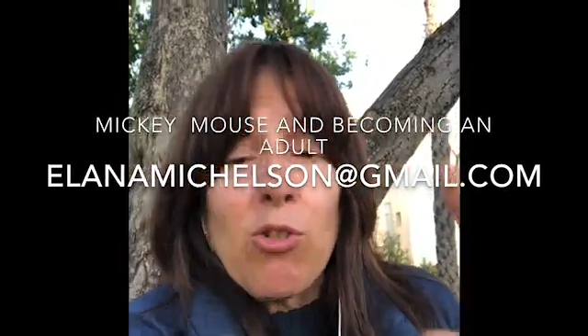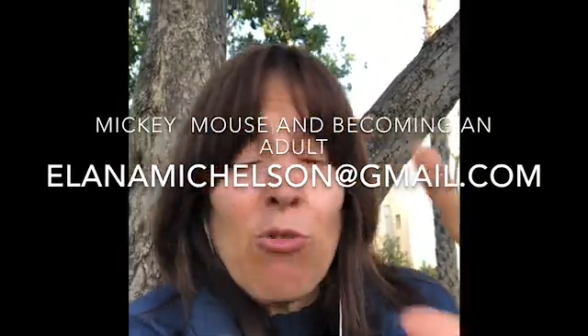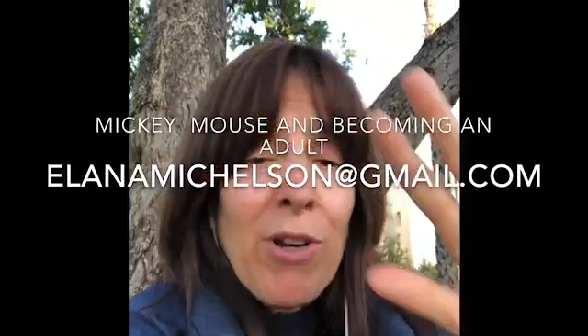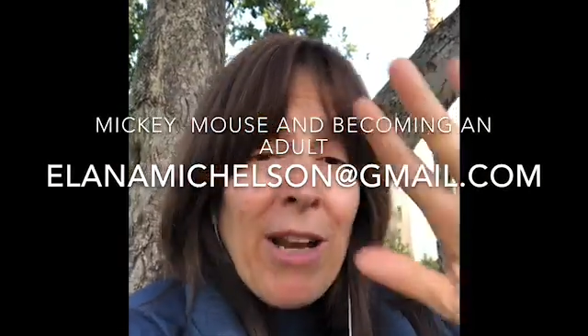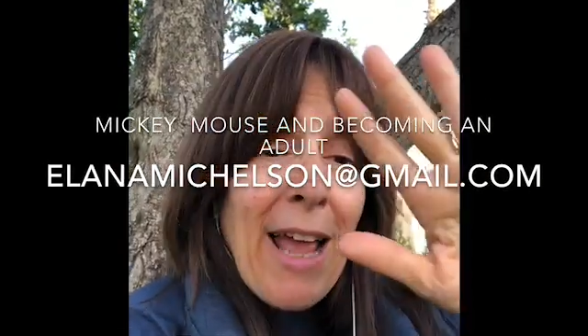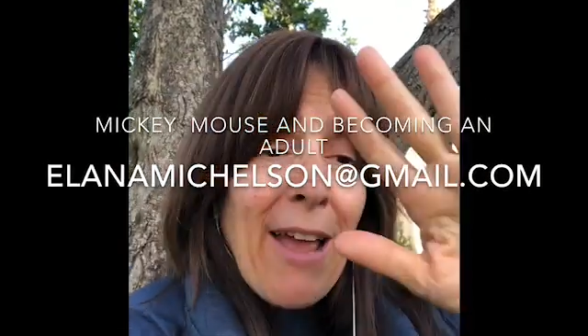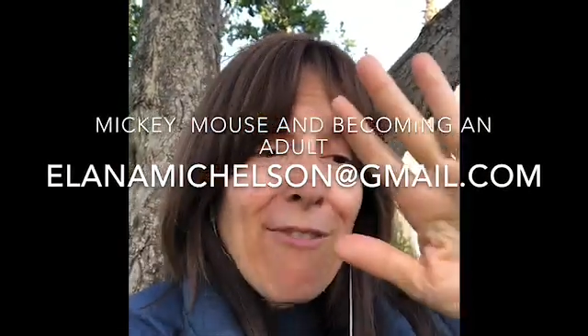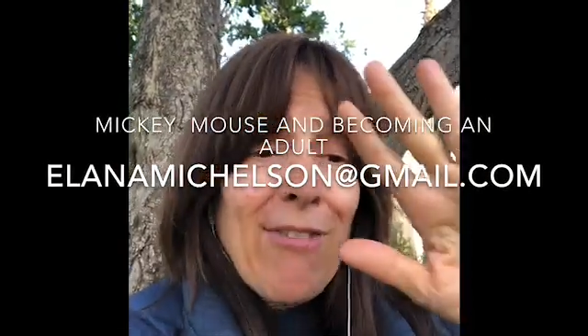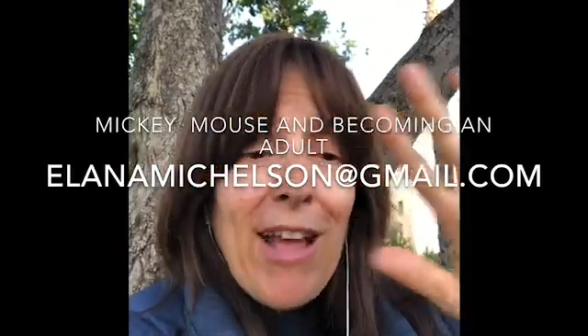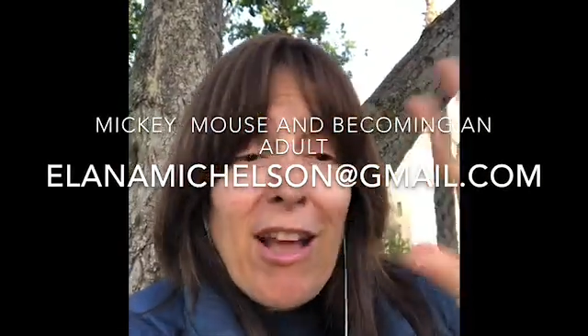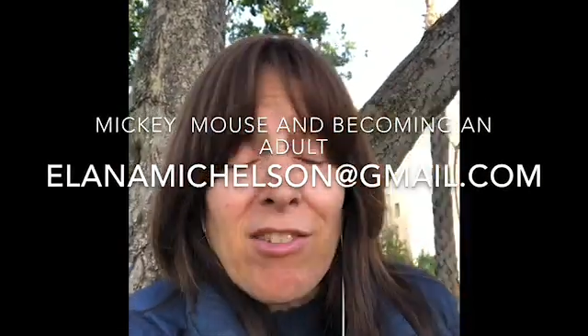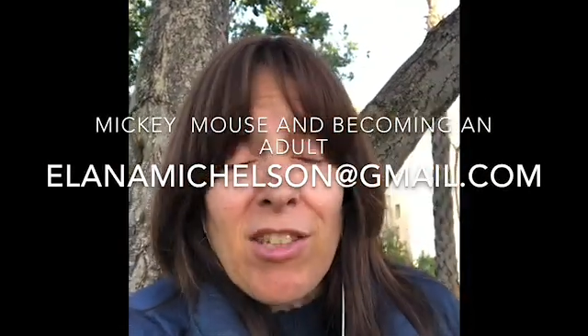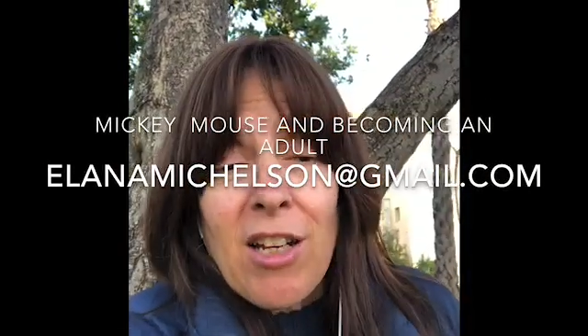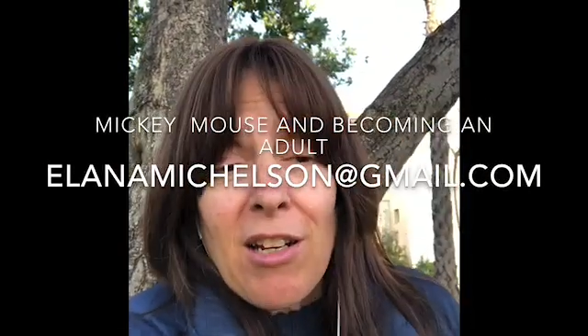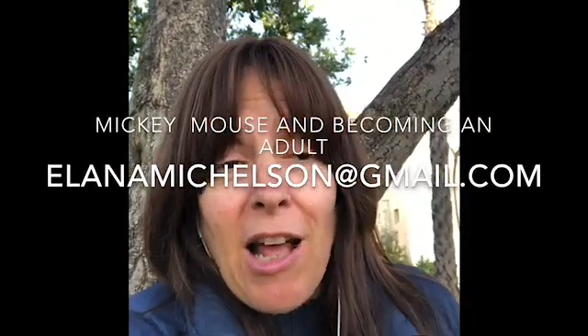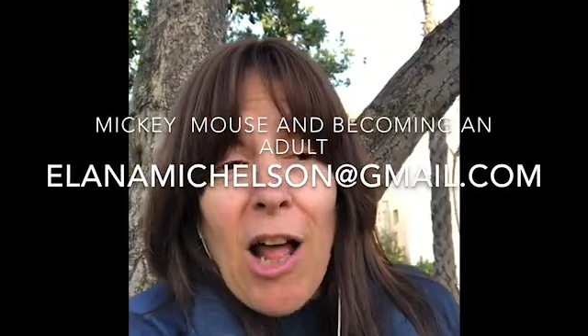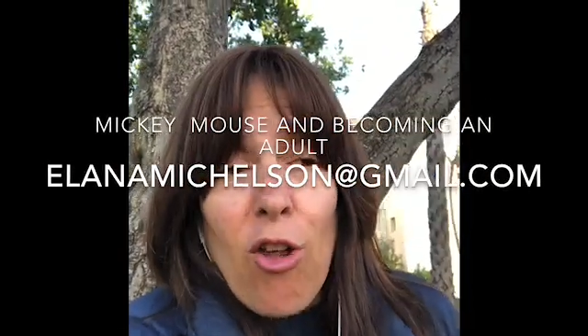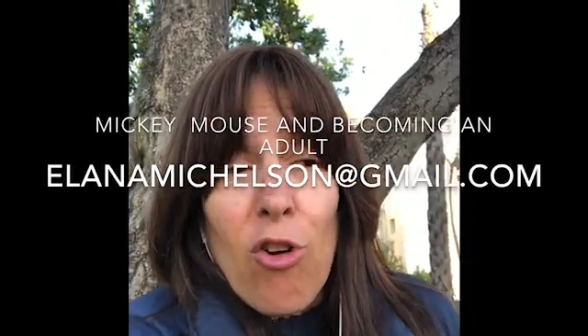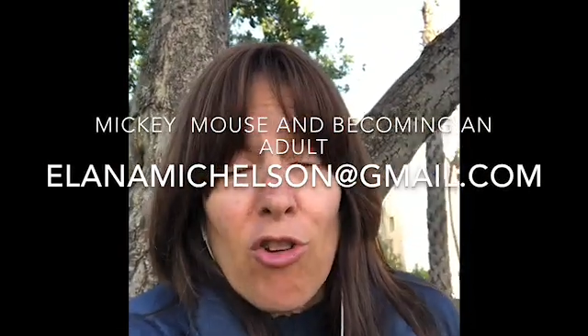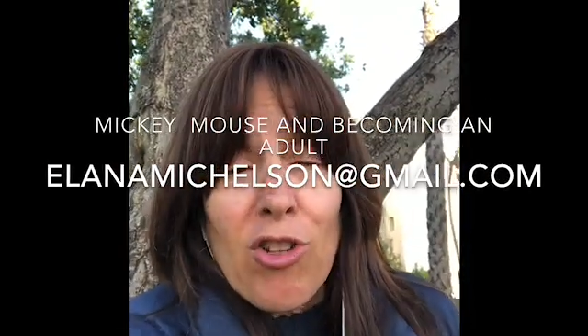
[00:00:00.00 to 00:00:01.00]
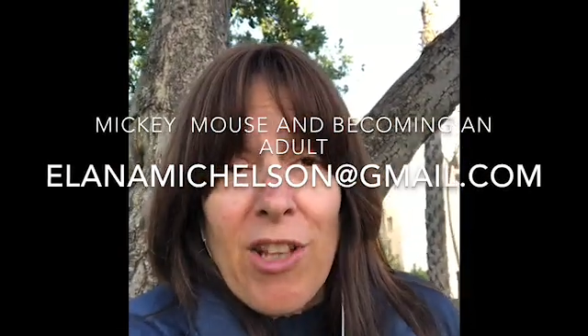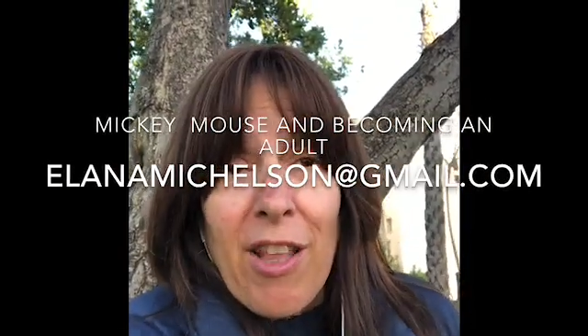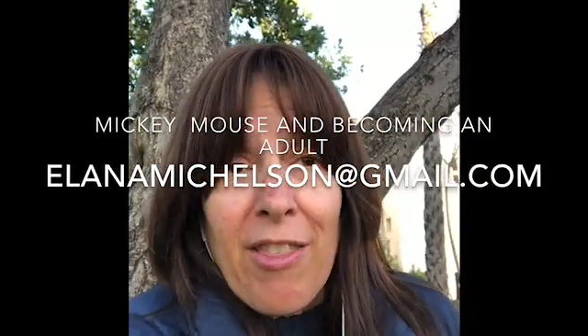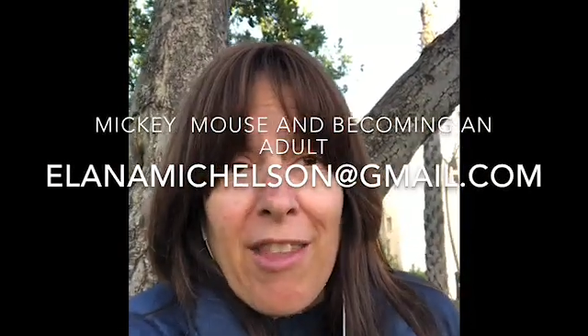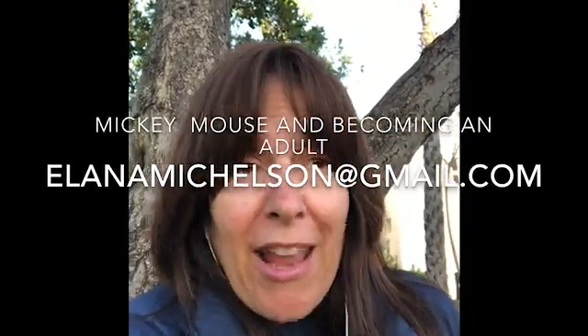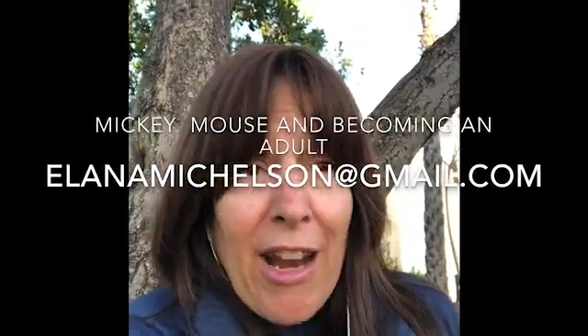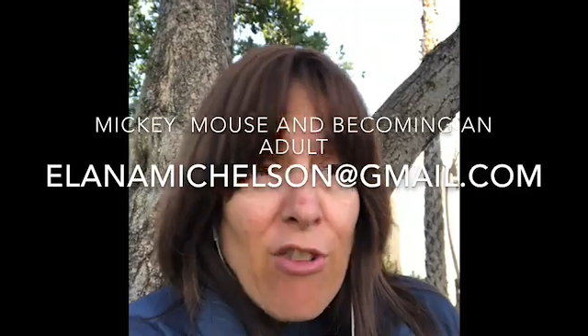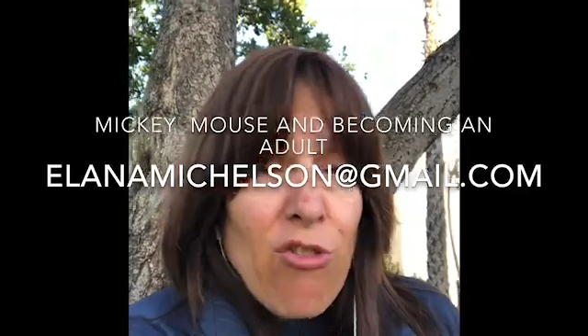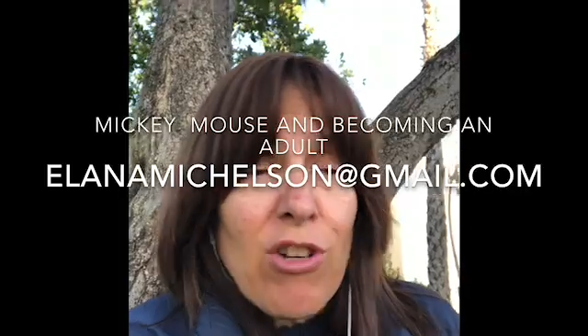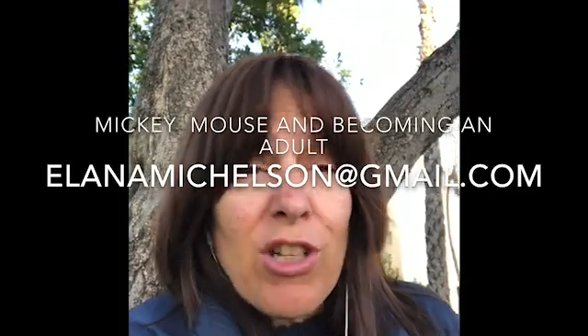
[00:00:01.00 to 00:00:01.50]
$2,500 on
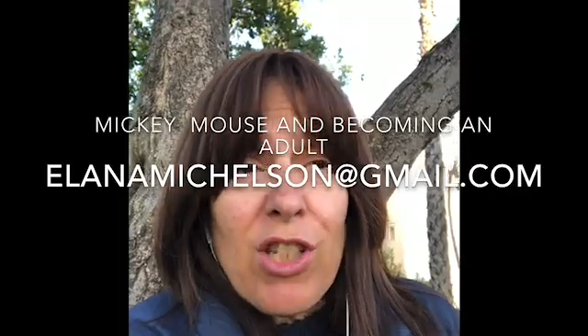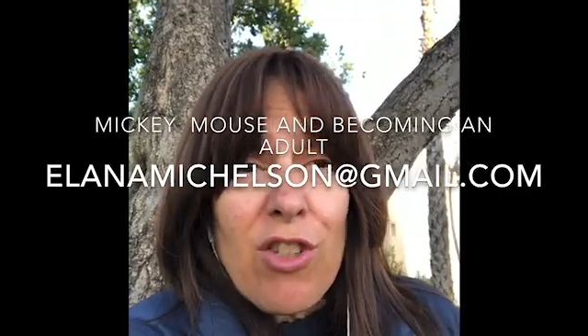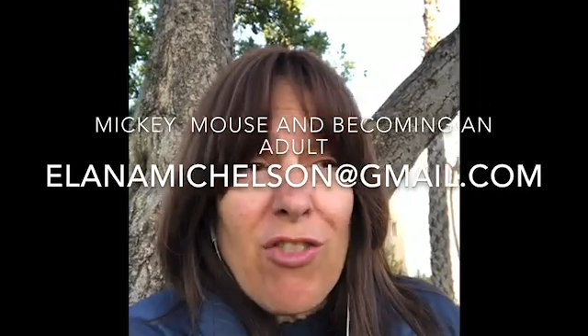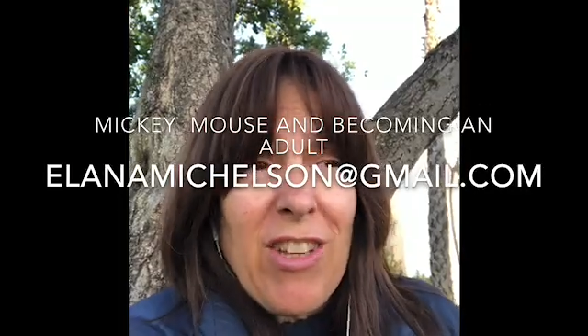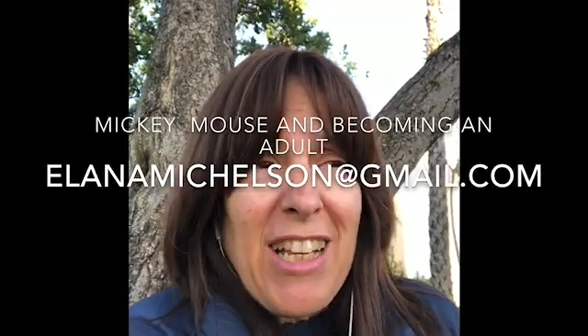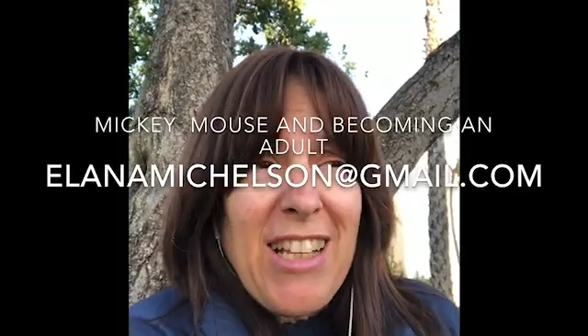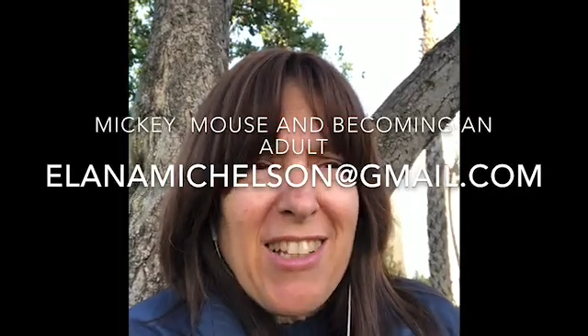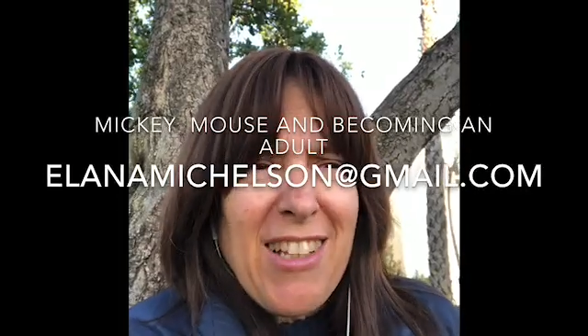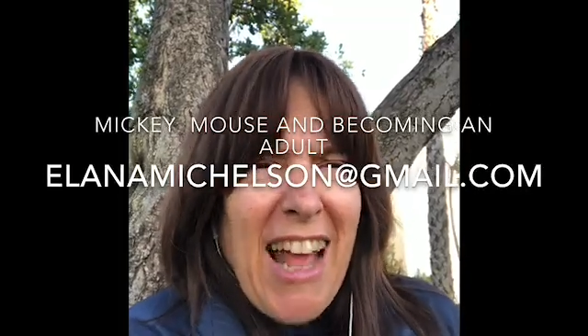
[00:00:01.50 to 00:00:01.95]
the entrance fees,